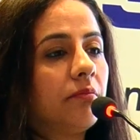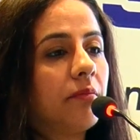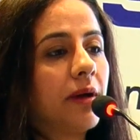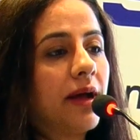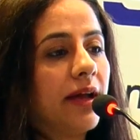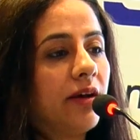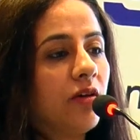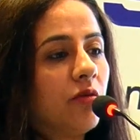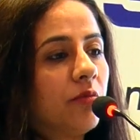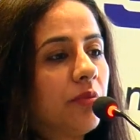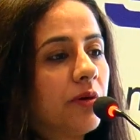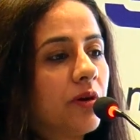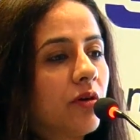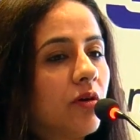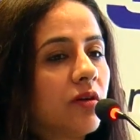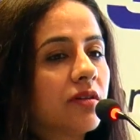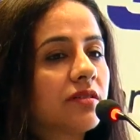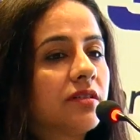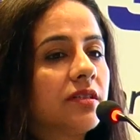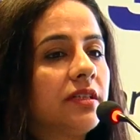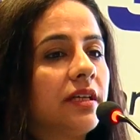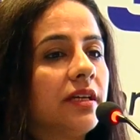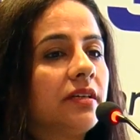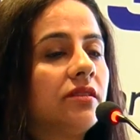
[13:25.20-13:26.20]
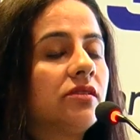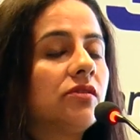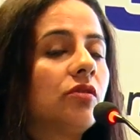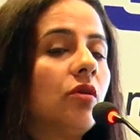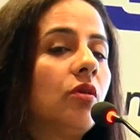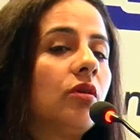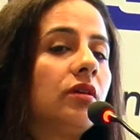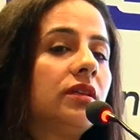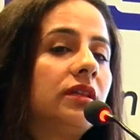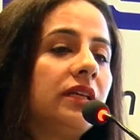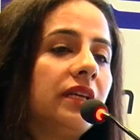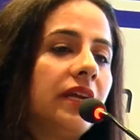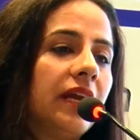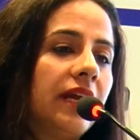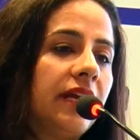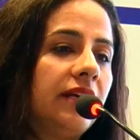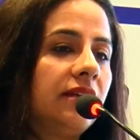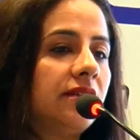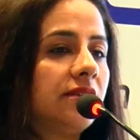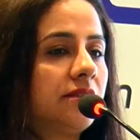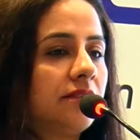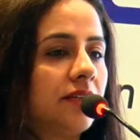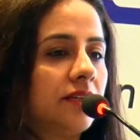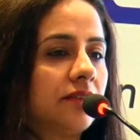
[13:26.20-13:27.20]
myeloperoxidates or the
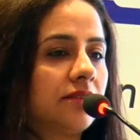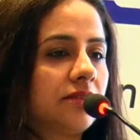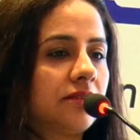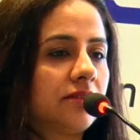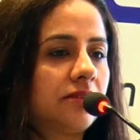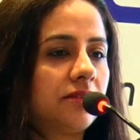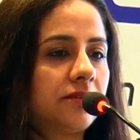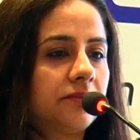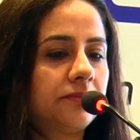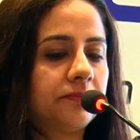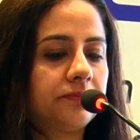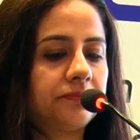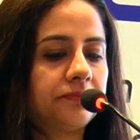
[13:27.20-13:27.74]
ENDS test.